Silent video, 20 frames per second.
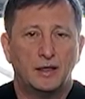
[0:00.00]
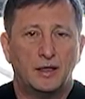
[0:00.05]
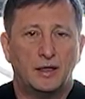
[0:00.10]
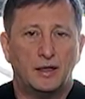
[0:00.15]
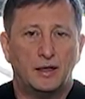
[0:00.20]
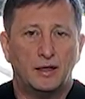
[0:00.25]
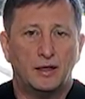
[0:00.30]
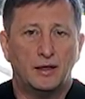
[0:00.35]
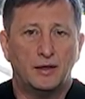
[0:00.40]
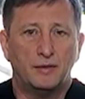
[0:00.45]

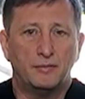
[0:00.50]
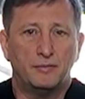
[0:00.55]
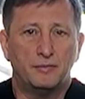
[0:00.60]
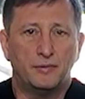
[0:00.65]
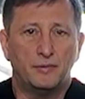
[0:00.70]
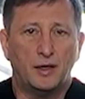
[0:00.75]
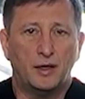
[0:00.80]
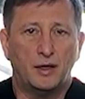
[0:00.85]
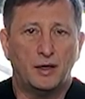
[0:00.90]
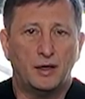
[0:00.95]

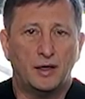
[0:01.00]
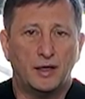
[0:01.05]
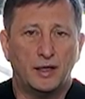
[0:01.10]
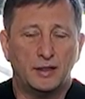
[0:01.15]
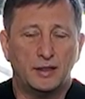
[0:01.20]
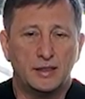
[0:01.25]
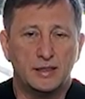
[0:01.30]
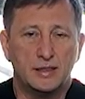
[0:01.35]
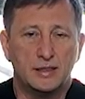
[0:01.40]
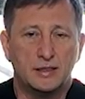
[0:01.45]

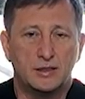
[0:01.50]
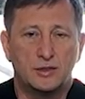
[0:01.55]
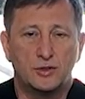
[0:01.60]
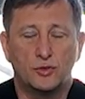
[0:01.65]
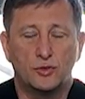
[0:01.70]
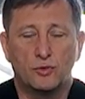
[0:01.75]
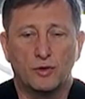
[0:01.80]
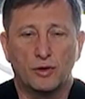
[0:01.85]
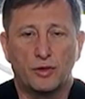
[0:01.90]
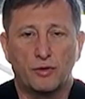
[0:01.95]
at least
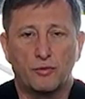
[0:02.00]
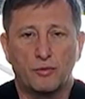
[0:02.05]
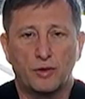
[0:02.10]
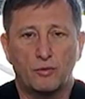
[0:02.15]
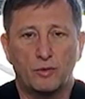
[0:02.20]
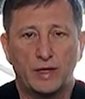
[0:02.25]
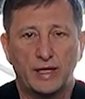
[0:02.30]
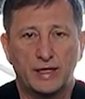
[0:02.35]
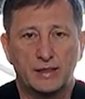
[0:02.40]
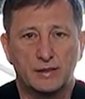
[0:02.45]
2 or 3
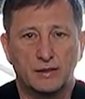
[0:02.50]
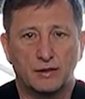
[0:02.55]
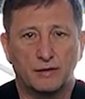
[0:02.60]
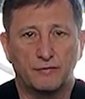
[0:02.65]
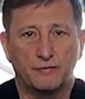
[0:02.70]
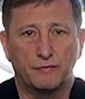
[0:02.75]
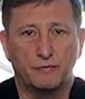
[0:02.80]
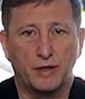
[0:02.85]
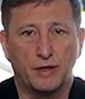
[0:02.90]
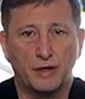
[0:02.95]
weeks
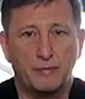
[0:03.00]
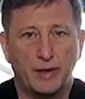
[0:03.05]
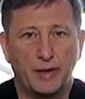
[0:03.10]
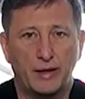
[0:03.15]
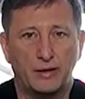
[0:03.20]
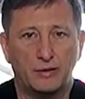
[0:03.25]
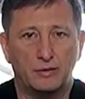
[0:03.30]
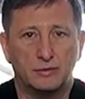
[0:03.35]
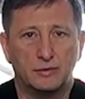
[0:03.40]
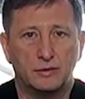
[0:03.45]
of
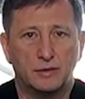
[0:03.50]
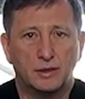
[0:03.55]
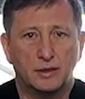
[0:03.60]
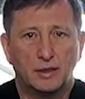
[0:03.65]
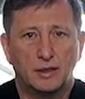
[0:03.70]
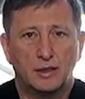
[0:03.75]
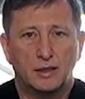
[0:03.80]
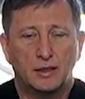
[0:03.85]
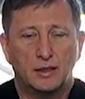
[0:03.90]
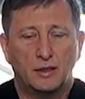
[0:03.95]
rebound
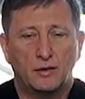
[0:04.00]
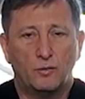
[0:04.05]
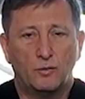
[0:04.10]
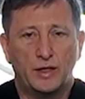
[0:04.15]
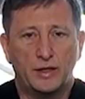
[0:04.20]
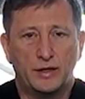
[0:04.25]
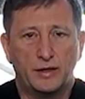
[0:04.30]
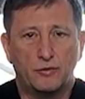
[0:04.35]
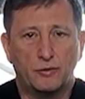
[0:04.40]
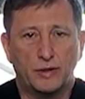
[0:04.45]

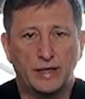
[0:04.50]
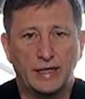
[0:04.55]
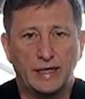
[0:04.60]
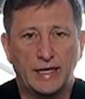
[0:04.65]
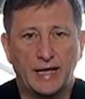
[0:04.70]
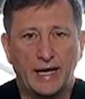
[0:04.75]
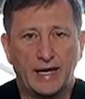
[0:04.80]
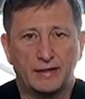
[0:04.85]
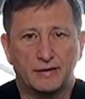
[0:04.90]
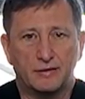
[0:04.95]
with green
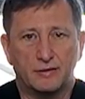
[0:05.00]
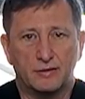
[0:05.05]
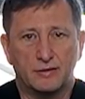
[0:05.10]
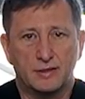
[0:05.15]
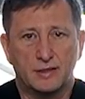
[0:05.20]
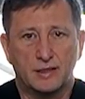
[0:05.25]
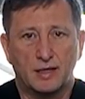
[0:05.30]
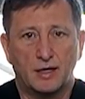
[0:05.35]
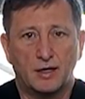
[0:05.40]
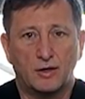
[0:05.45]

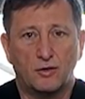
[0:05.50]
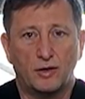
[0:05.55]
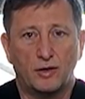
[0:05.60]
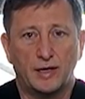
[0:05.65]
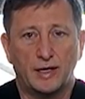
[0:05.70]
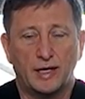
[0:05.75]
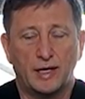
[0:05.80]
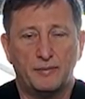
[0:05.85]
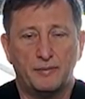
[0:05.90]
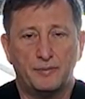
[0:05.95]
candles
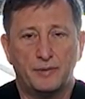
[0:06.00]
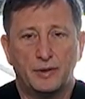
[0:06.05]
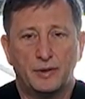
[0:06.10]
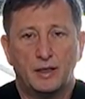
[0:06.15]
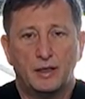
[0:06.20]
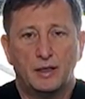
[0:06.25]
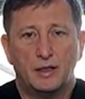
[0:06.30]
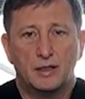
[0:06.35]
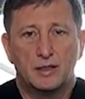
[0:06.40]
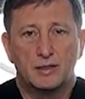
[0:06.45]
going up.
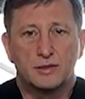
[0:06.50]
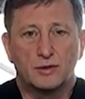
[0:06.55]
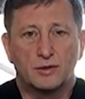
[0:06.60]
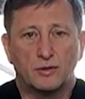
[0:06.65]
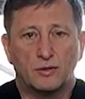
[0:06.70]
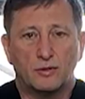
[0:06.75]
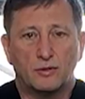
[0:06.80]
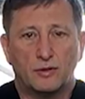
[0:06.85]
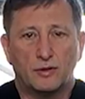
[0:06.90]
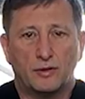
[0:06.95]

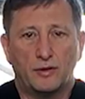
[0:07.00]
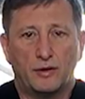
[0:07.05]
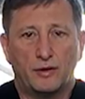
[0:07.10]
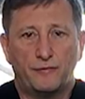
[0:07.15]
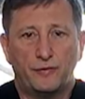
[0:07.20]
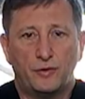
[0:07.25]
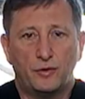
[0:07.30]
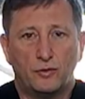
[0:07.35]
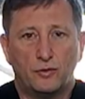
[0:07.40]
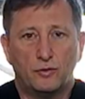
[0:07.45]
So
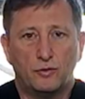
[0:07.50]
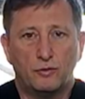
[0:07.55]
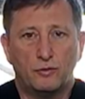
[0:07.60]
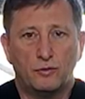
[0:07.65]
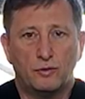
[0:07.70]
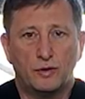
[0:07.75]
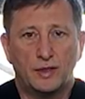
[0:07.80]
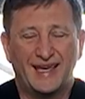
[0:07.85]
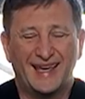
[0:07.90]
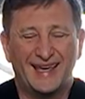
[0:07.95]
if
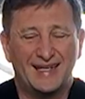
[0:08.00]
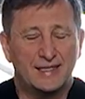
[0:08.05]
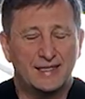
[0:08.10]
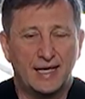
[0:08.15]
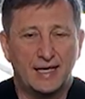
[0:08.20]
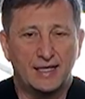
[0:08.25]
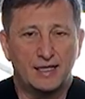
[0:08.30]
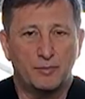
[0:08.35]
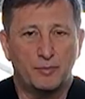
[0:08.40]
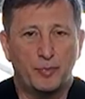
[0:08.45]
you can't
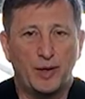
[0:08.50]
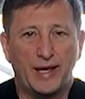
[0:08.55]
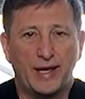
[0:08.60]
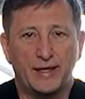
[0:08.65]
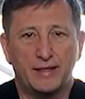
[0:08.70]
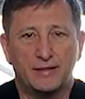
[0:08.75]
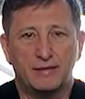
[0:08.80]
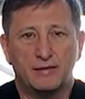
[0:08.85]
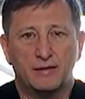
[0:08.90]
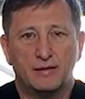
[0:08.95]
take the
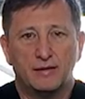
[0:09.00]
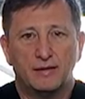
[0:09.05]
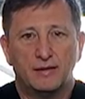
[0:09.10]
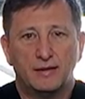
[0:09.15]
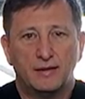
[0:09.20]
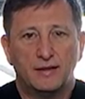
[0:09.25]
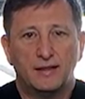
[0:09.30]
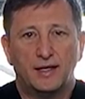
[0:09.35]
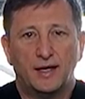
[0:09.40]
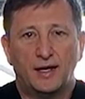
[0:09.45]
pain,
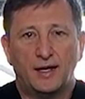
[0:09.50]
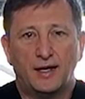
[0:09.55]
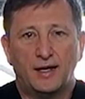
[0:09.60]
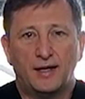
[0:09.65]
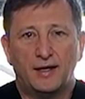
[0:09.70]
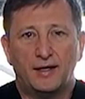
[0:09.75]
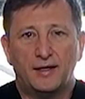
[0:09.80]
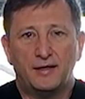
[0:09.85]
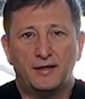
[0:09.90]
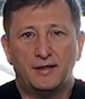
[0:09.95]

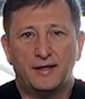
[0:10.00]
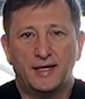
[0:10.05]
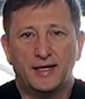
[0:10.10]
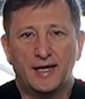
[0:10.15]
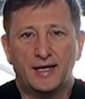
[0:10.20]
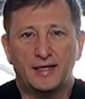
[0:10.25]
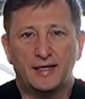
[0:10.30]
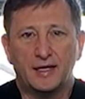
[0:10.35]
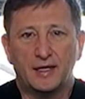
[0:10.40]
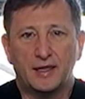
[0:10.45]

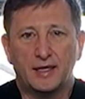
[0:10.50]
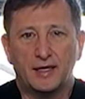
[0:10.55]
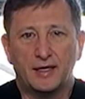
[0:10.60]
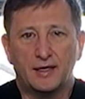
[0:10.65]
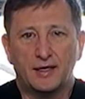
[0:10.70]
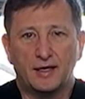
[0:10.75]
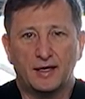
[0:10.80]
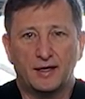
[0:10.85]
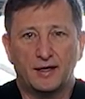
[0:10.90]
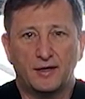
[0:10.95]
again, I
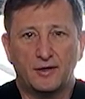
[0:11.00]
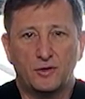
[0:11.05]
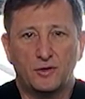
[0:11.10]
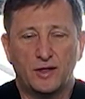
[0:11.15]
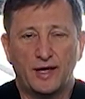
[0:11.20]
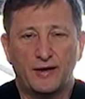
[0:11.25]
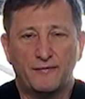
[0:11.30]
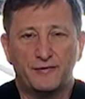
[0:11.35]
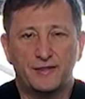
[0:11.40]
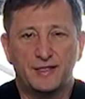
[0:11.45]
think
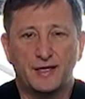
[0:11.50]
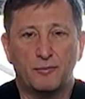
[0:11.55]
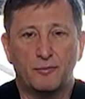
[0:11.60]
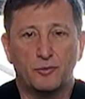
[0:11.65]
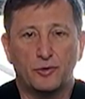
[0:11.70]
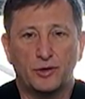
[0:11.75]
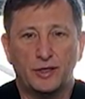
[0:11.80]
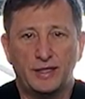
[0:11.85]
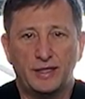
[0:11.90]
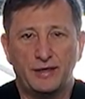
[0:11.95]
you'll have
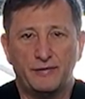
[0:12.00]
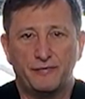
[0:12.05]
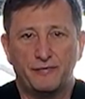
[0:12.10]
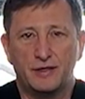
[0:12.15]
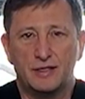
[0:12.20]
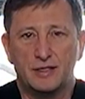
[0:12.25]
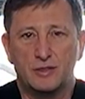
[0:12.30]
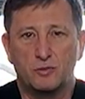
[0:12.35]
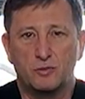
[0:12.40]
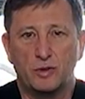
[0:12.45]
some relief
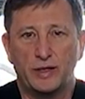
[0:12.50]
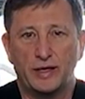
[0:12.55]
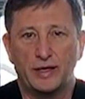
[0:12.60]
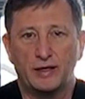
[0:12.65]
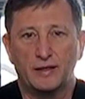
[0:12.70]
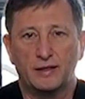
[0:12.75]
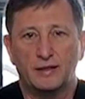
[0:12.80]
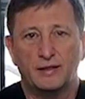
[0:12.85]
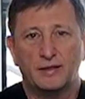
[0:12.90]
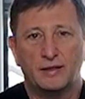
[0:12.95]
this week.